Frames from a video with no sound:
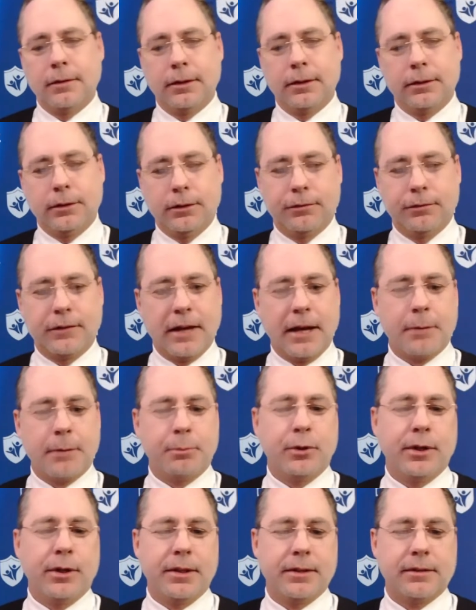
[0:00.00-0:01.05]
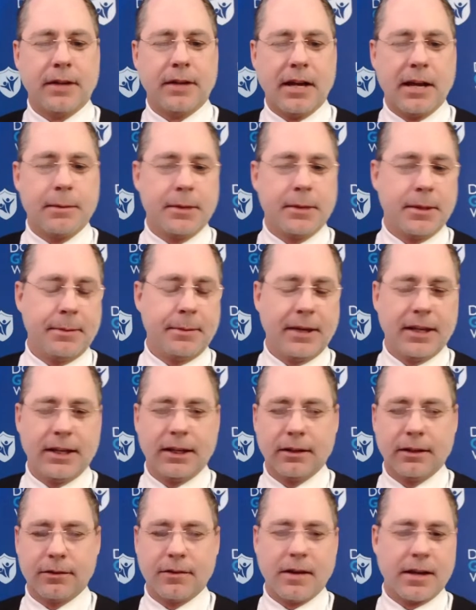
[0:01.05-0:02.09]
You've got to put in the time. In the beginning,
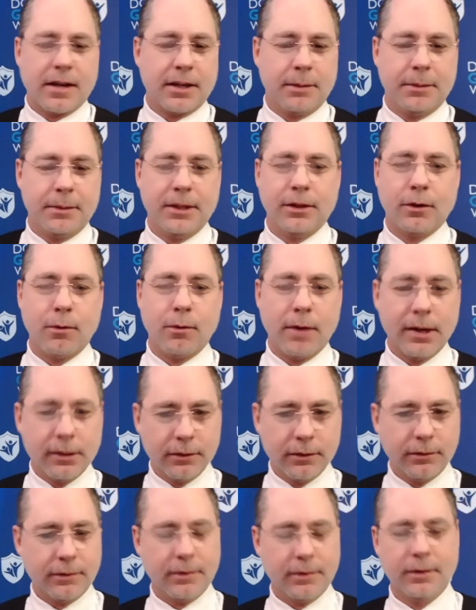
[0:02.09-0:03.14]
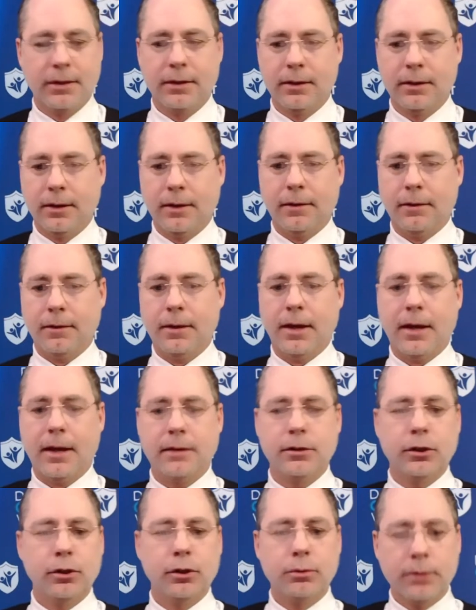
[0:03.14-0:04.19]
it's not going to be the greatest,
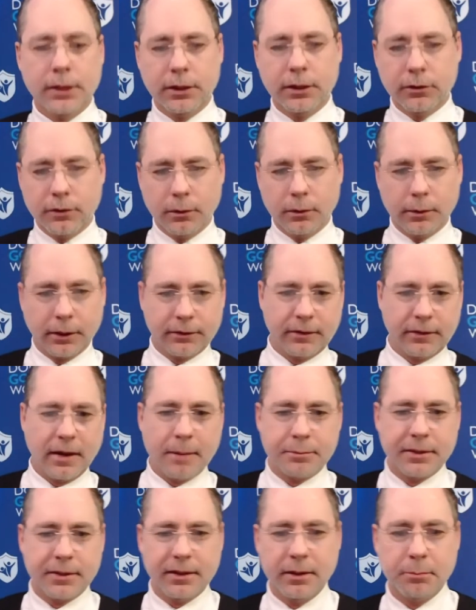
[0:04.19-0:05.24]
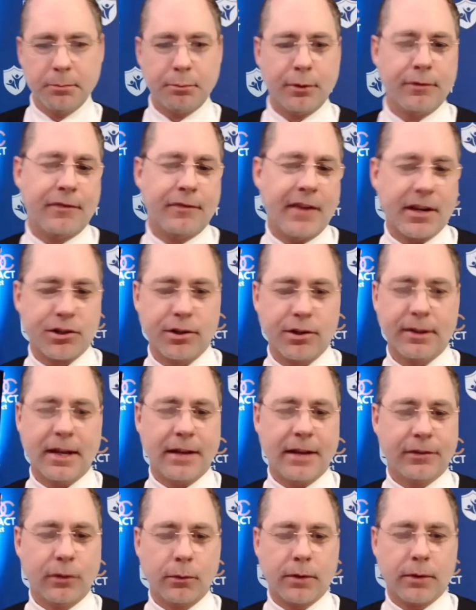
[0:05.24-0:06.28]
and you need to accept imperfection.
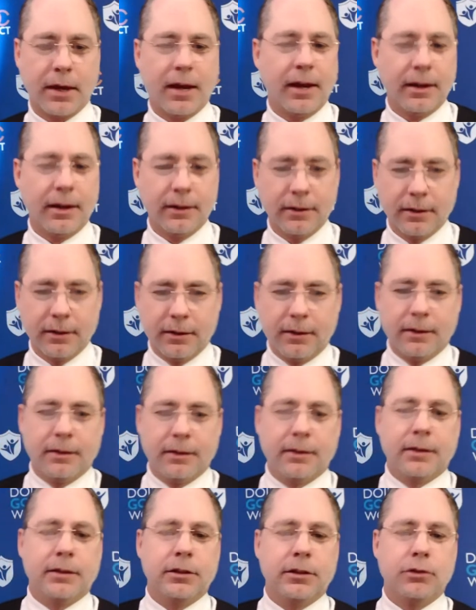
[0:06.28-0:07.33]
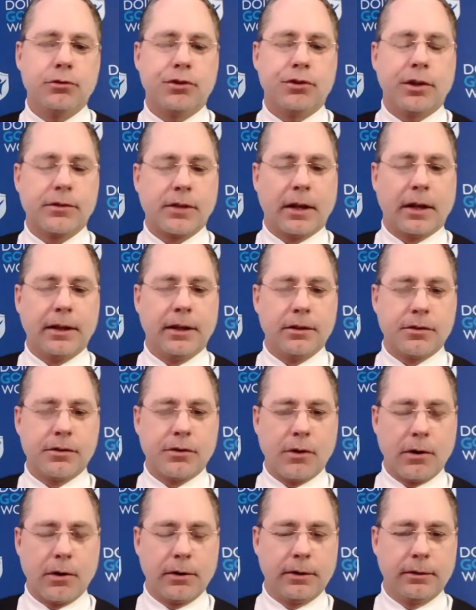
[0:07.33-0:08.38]
That's okay. You just got to get
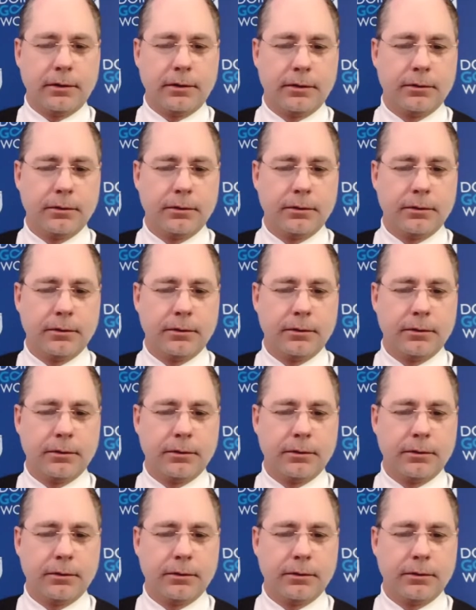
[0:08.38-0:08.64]
started.